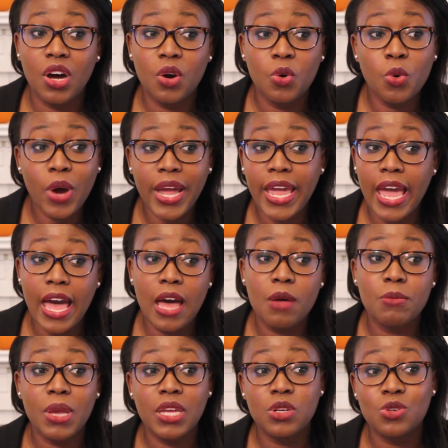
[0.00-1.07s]
who I
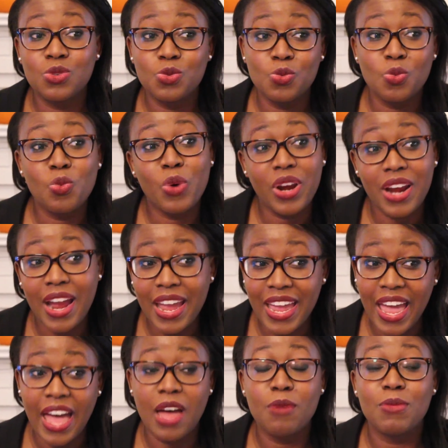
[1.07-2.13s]
am and where I
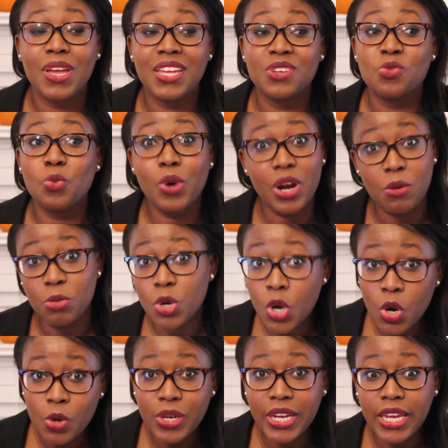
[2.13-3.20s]
am and where I'm
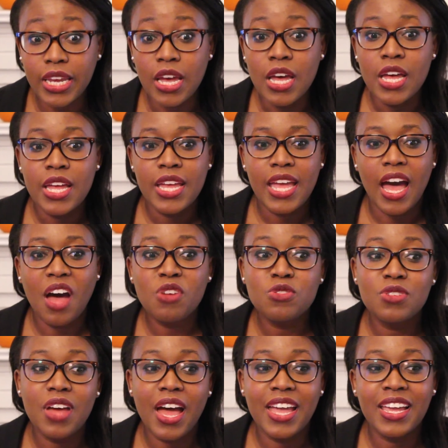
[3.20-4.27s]
going,
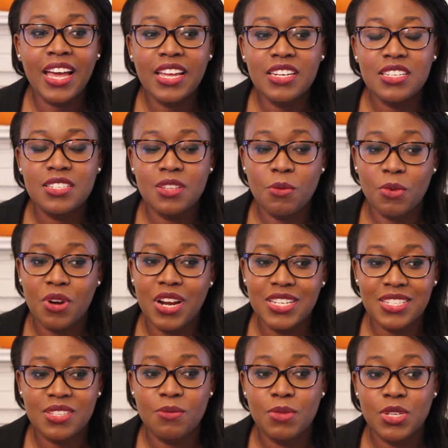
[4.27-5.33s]
I kind of
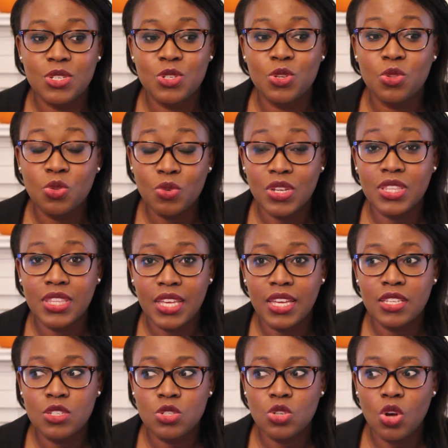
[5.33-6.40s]
summarize them into 3
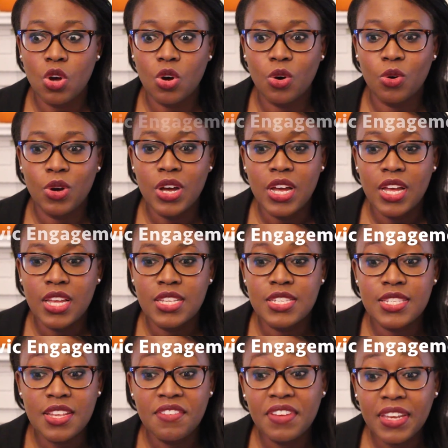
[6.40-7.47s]
things. So
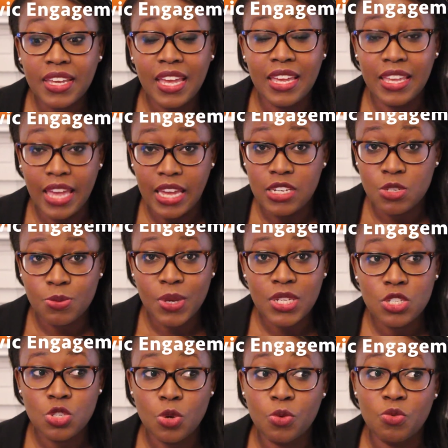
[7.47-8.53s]
civic
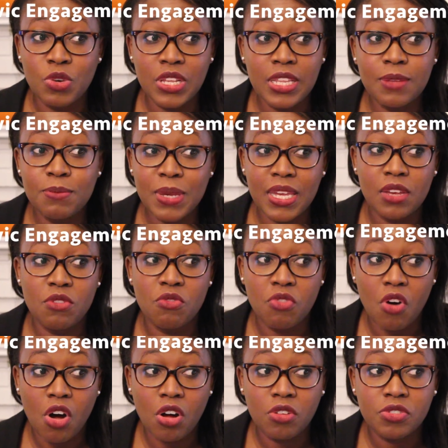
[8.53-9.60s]
engagement, so really being
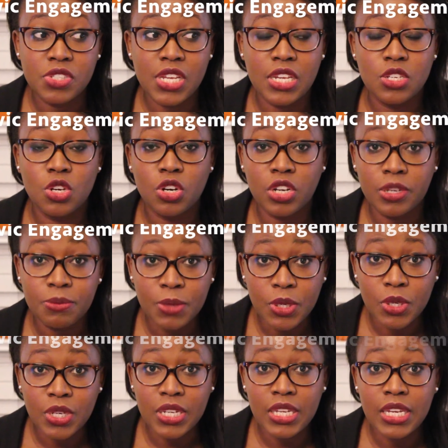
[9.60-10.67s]
involved in your
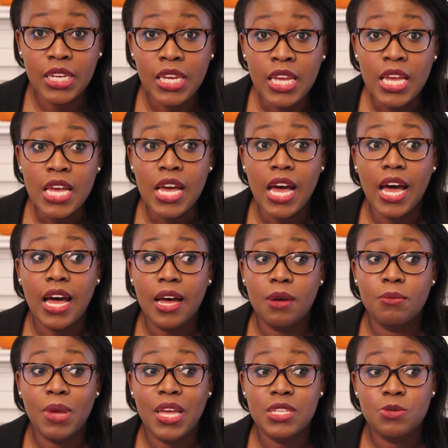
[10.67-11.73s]
community,
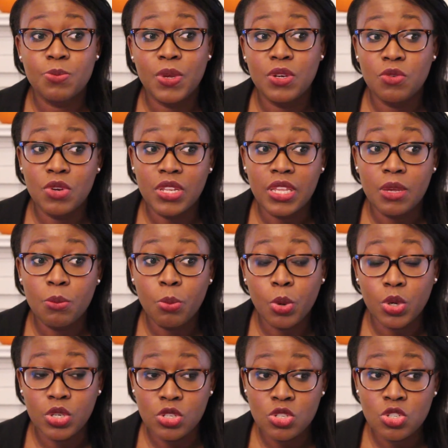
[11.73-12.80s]
has been really
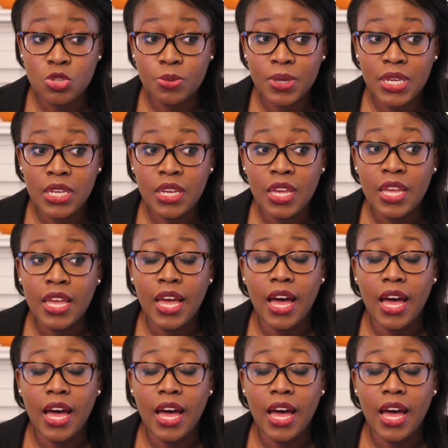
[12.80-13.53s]
important to me.